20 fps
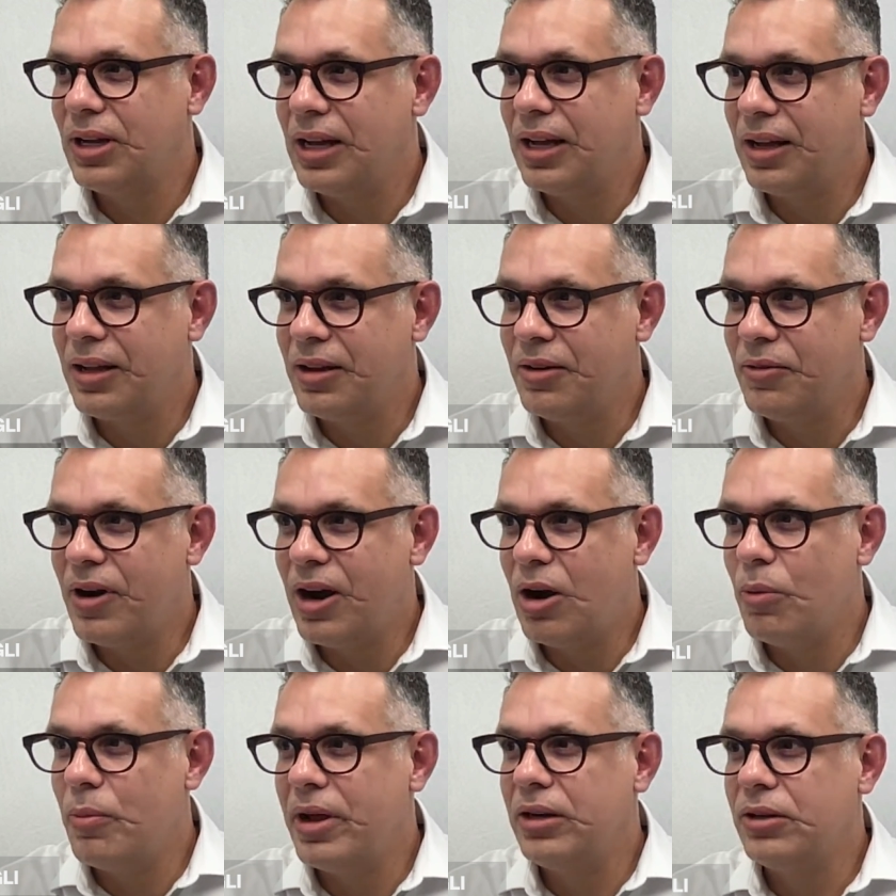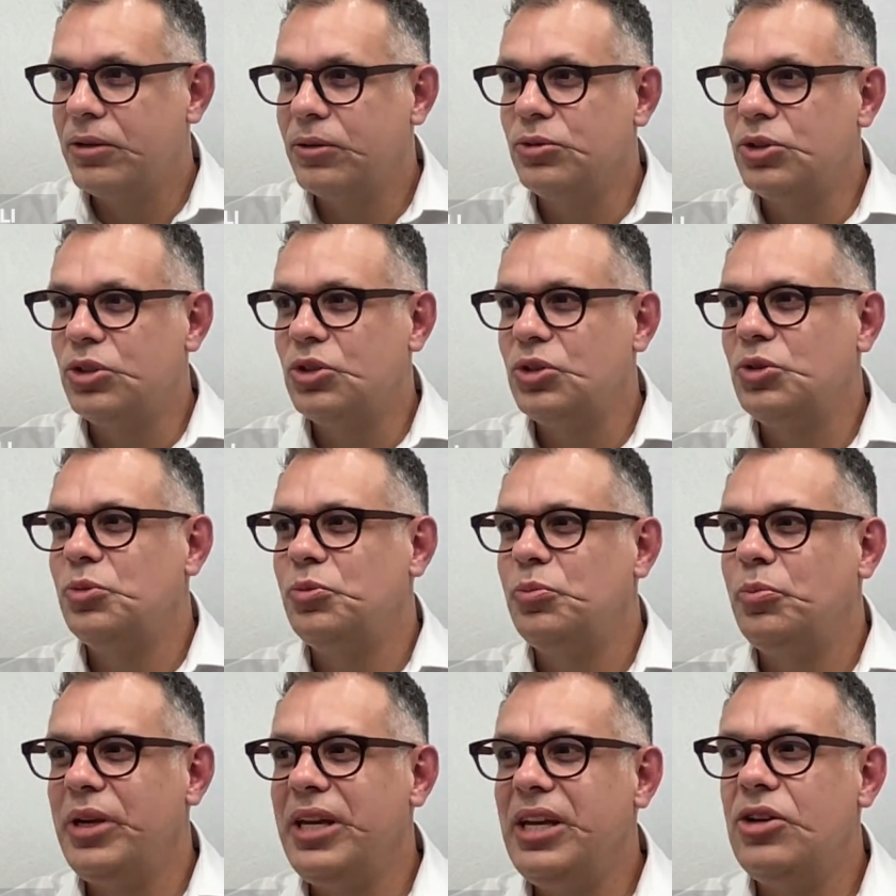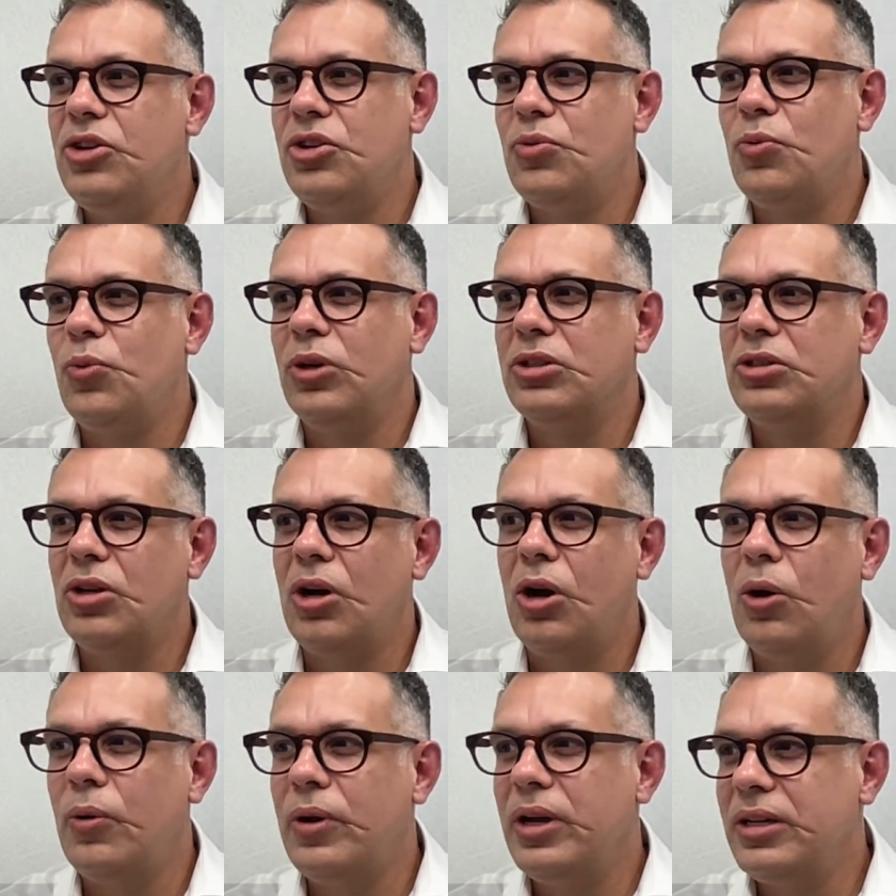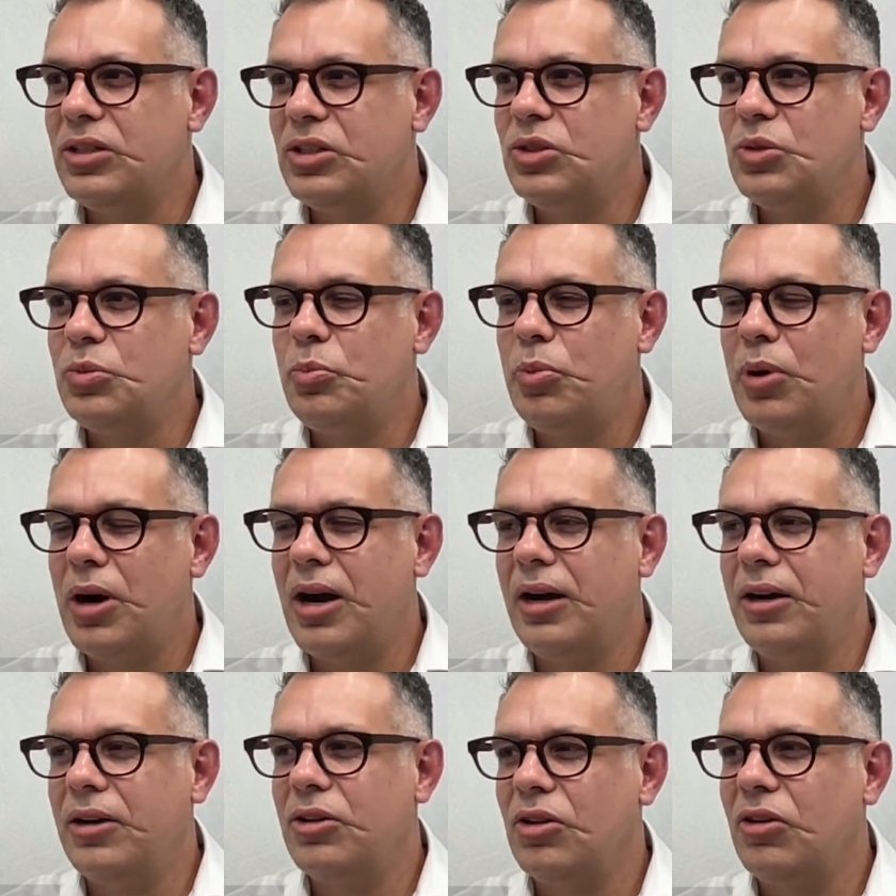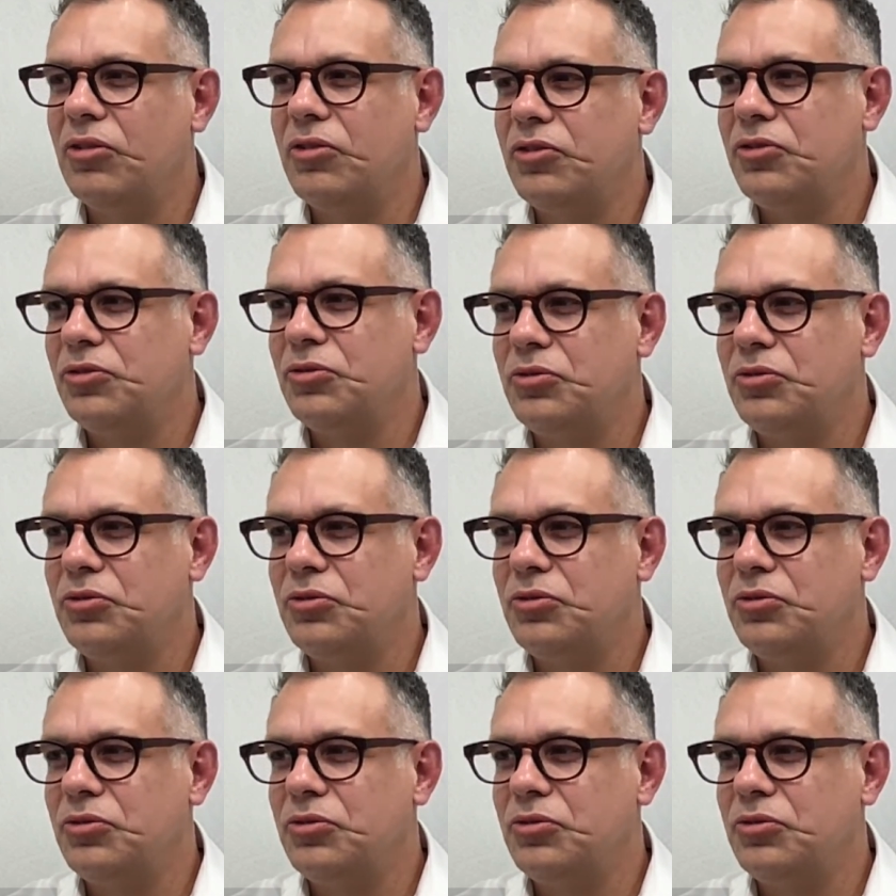environmental speech was always part of